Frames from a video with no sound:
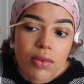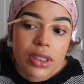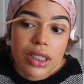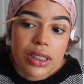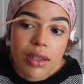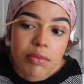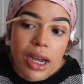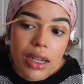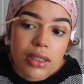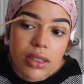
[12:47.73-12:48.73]
Once they see a
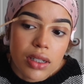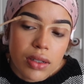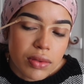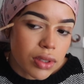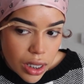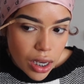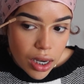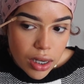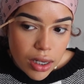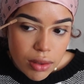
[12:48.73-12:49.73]
milestone, they
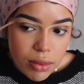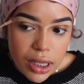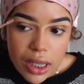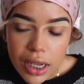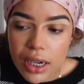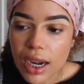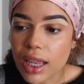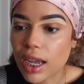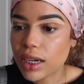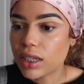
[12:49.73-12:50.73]
are gonna be there,
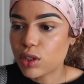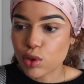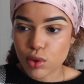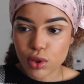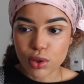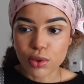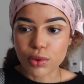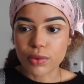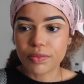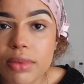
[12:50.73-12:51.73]
and I need you
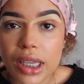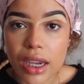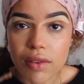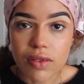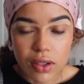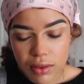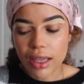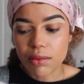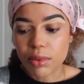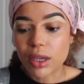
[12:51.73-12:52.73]
to be careful
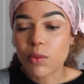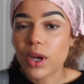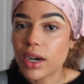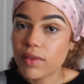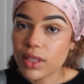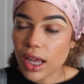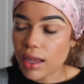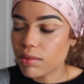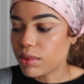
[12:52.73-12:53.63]
and be aware of that.